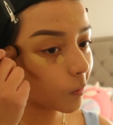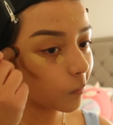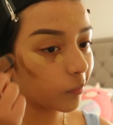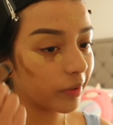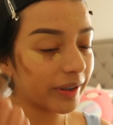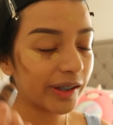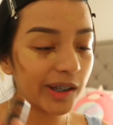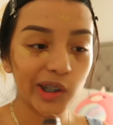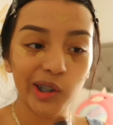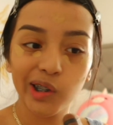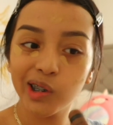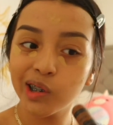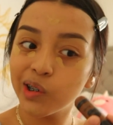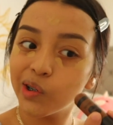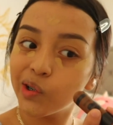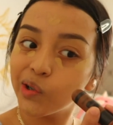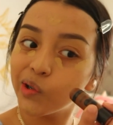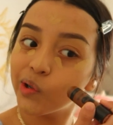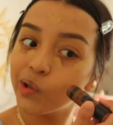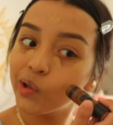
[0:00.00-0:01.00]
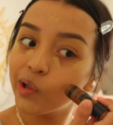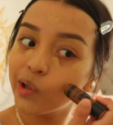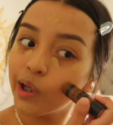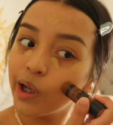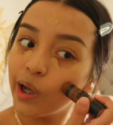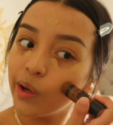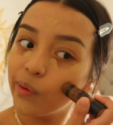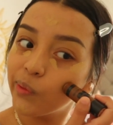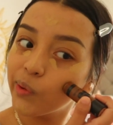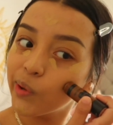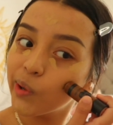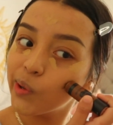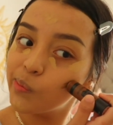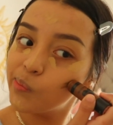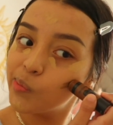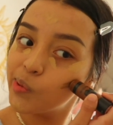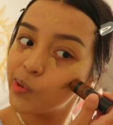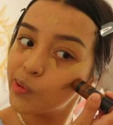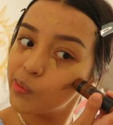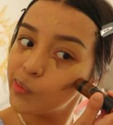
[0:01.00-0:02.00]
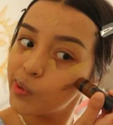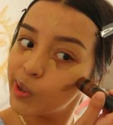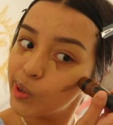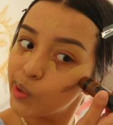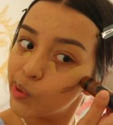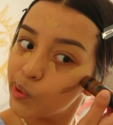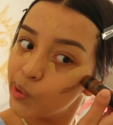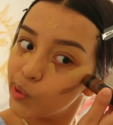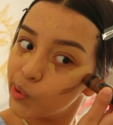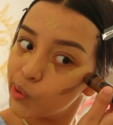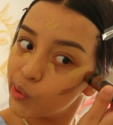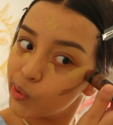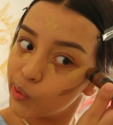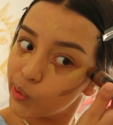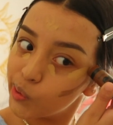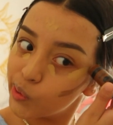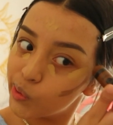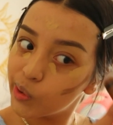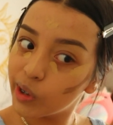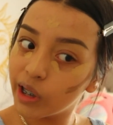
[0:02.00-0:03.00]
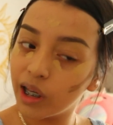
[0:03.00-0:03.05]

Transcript: because I forgot to put away the dishes.